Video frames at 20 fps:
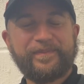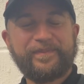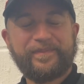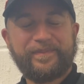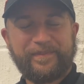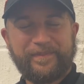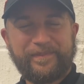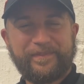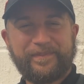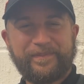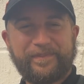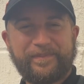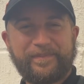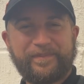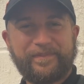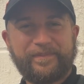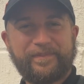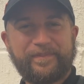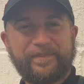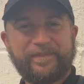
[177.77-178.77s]
they're both
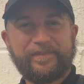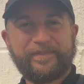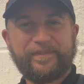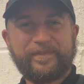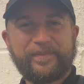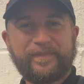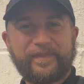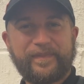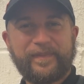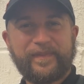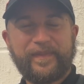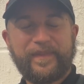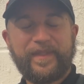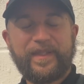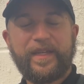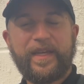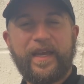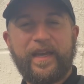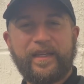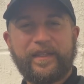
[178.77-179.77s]
similar in
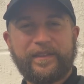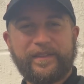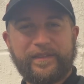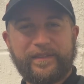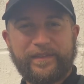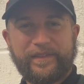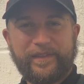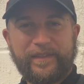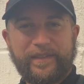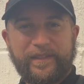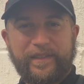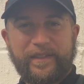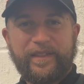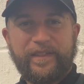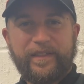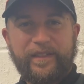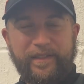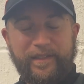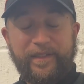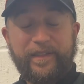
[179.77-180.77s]
their roles,
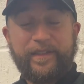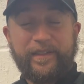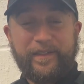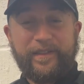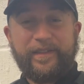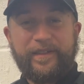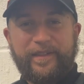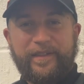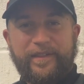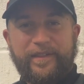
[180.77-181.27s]
and